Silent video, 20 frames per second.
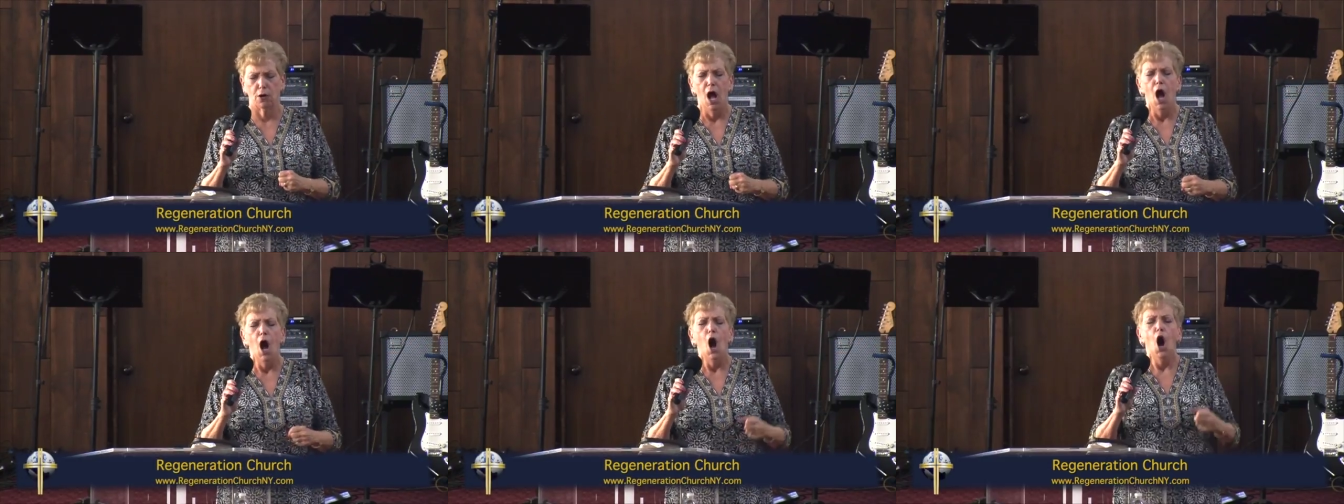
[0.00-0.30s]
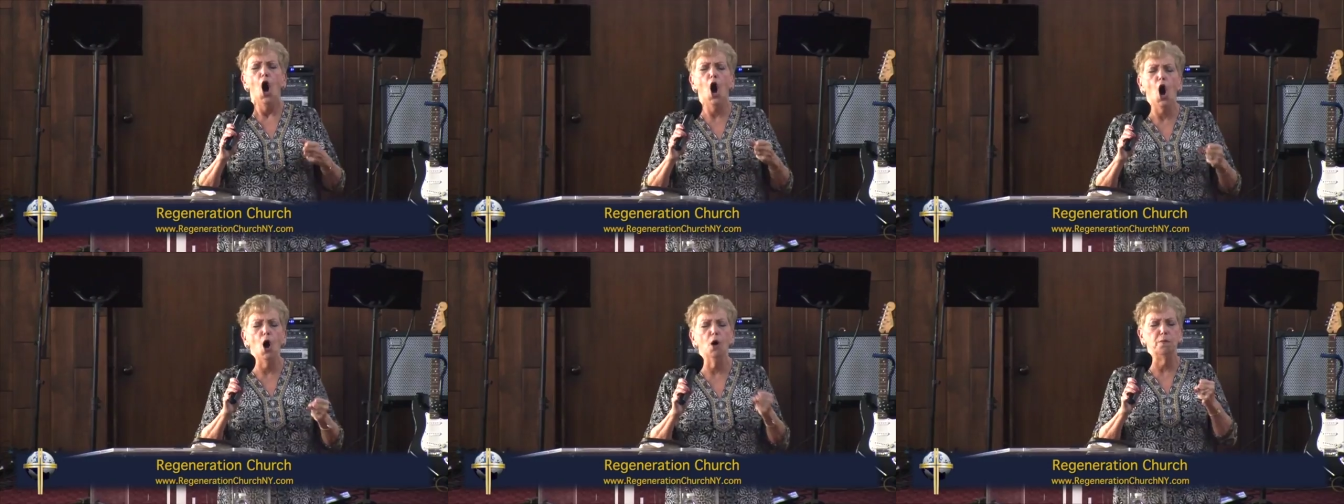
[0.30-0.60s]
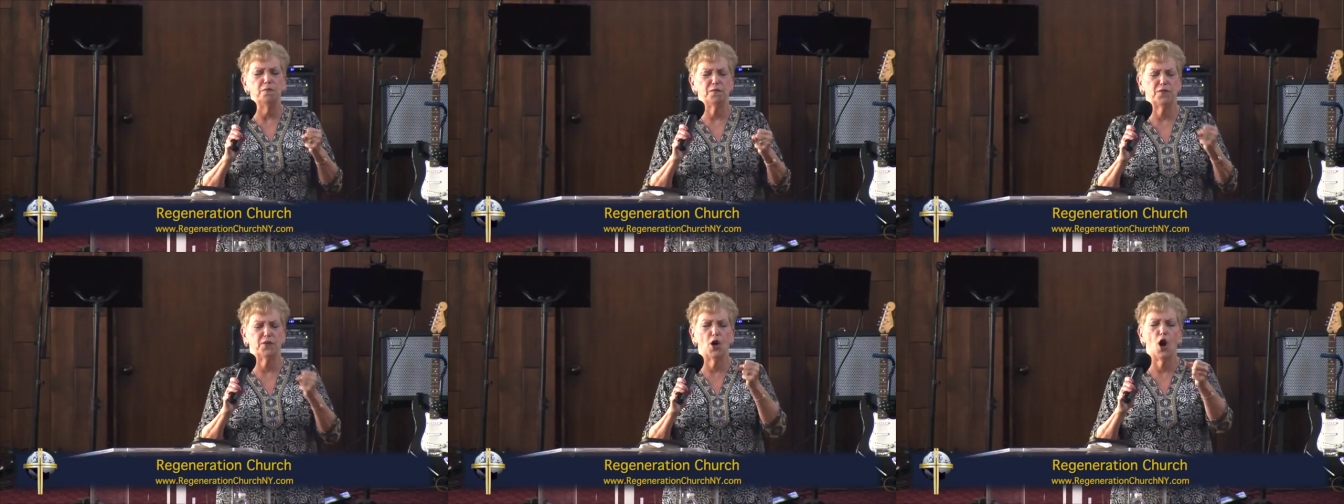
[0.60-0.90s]

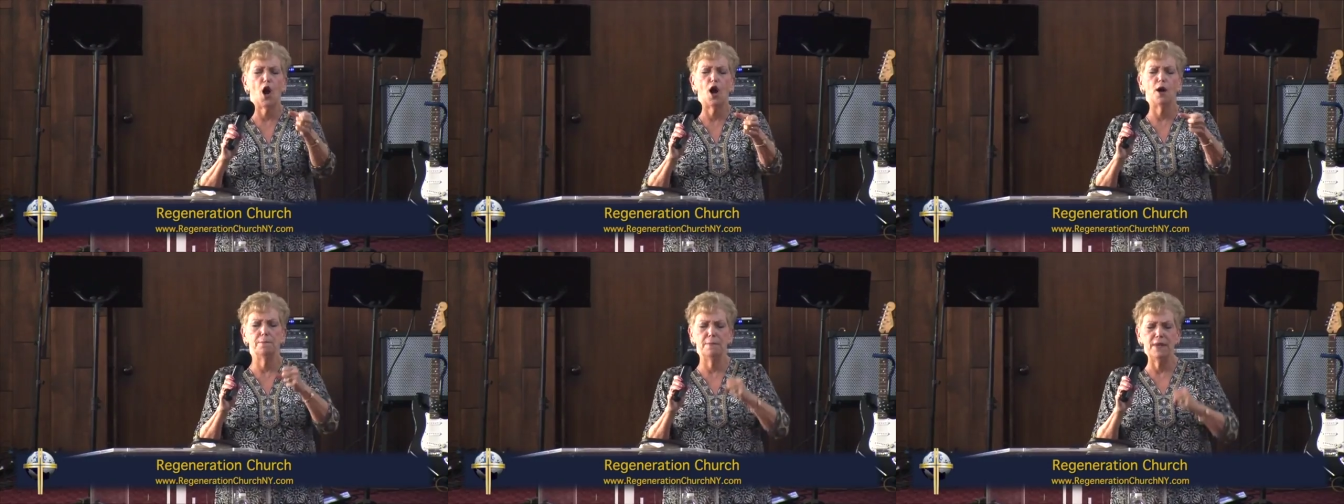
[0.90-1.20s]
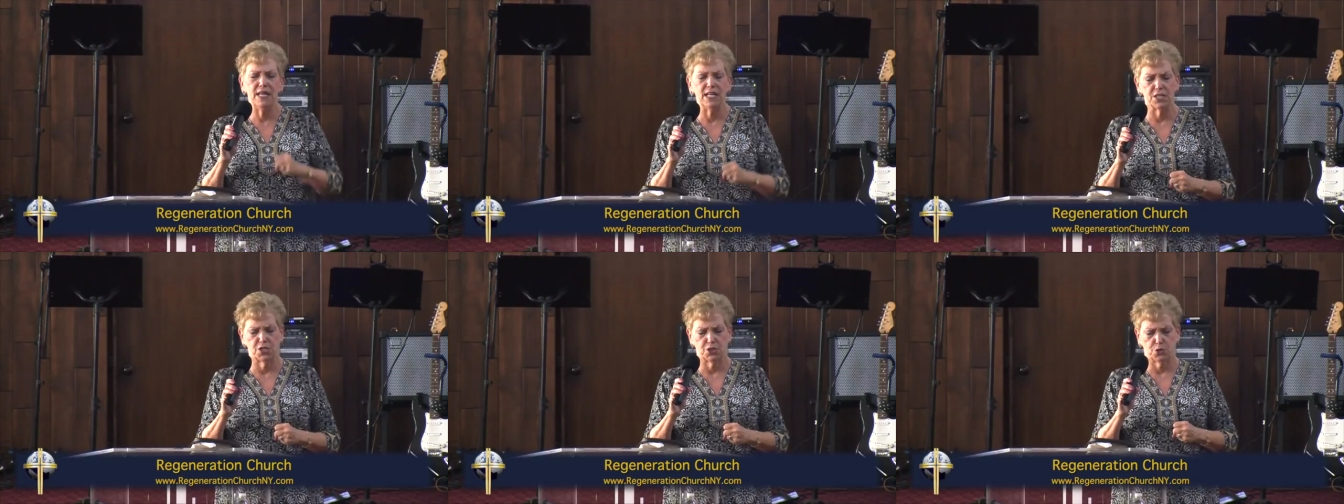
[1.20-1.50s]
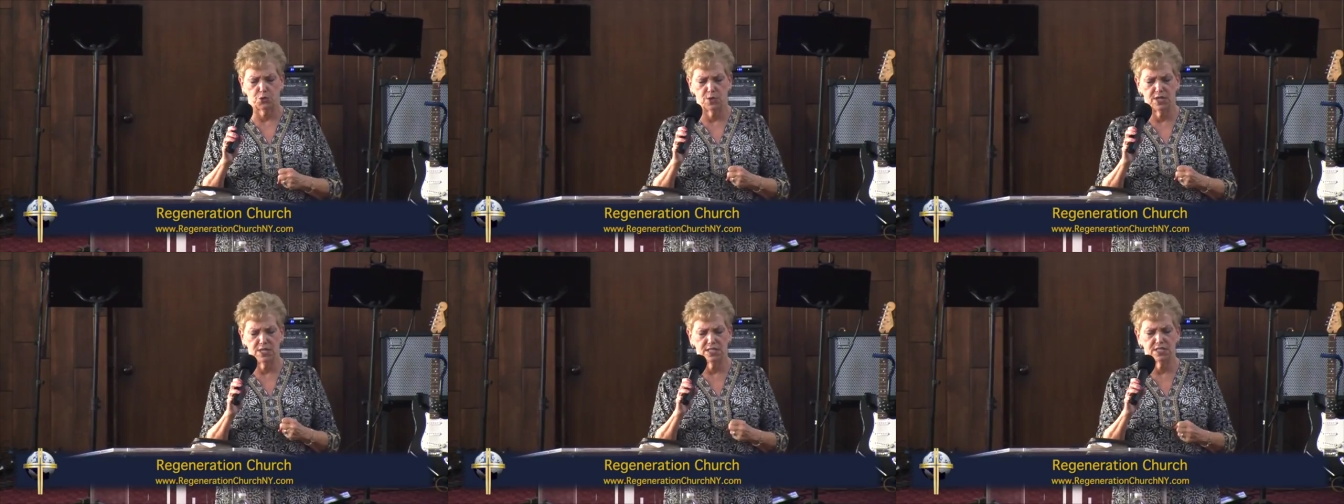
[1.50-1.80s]
hope for our
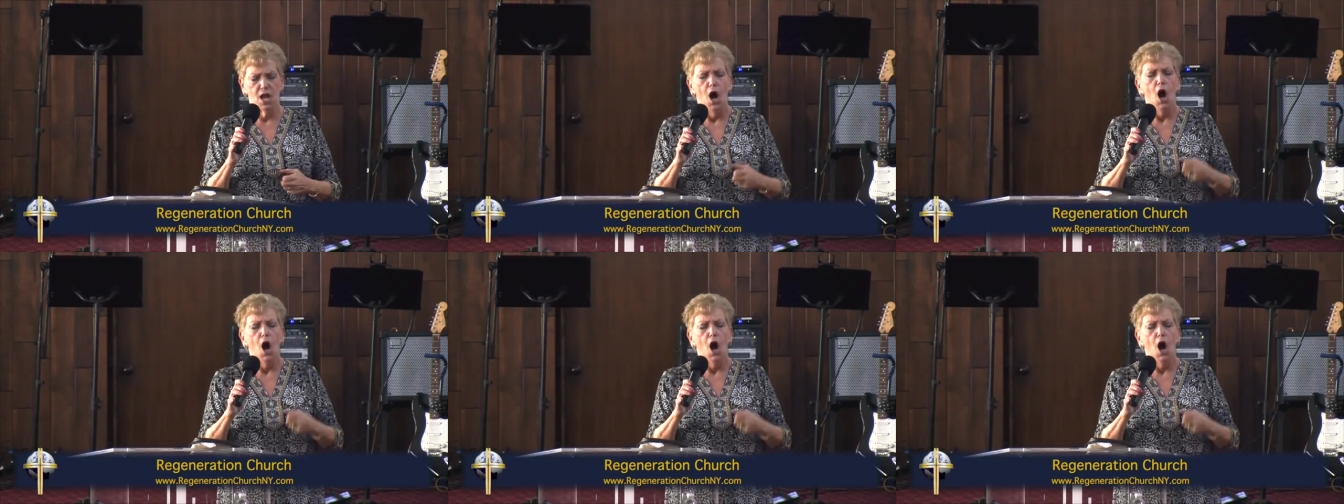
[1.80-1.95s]
ministries,